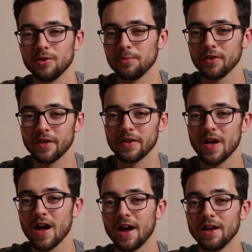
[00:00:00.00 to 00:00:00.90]
something like
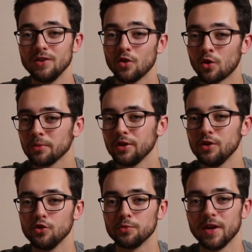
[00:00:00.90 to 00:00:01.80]
that, I normally
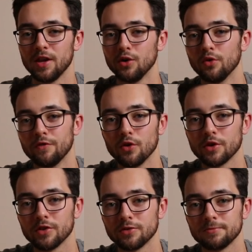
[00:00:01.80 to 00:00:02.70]
use manual
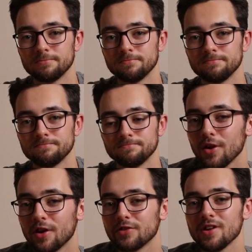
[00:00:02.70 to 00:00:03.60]
focus. So at this
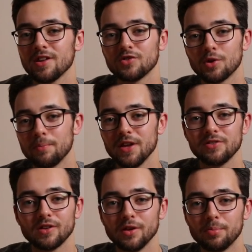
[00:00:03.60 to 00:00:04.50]
point, our settings are
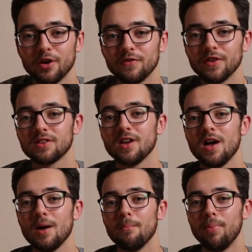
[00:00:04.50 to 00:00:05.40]
basically perfect,
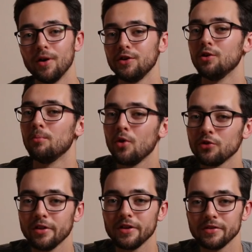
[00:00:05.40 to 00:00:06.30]
but you'll
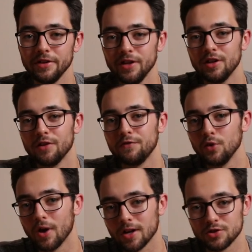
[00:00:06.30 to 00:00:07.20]
most likely need a
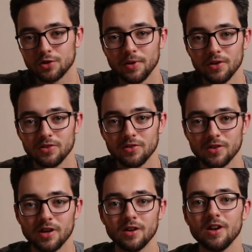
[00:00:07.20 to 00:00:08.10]
few extra pieces of
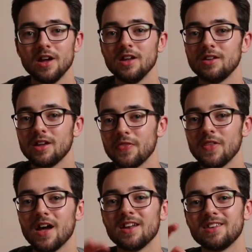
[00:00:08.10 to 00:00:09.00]
gear to get
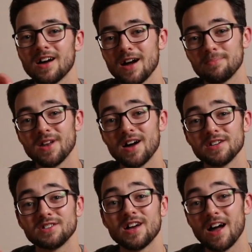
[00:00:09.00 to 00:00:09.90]
that
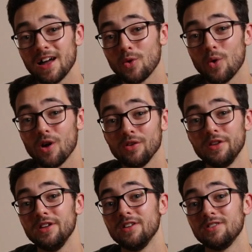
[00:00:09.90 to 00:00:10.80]
top-notch,
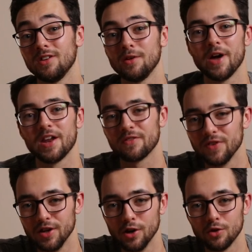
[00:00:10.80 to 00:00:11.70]
high-quality cinematic
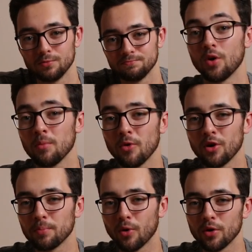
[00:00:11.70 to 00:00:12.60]
video. One of the
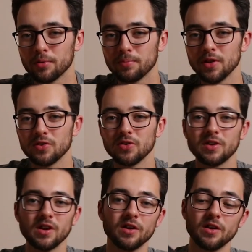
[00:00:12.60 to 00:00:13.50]
more important pieces of
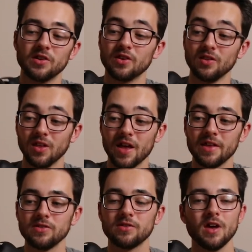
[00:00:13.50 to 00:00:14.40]
gear is a
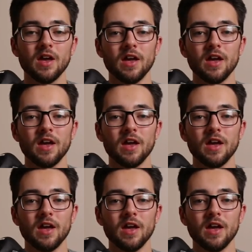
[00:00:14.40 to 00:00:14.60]
lens,